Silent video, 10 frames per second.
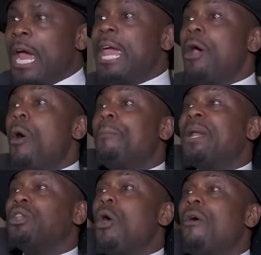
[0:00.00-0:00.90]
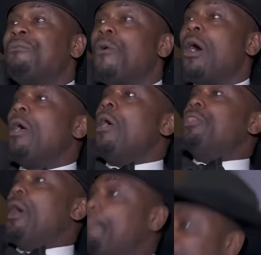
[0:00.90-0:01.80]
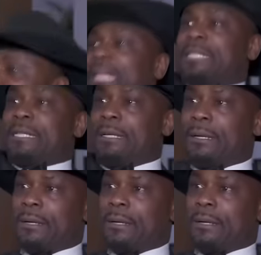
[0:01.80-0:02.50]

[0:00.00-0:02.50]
He opened door for the plus.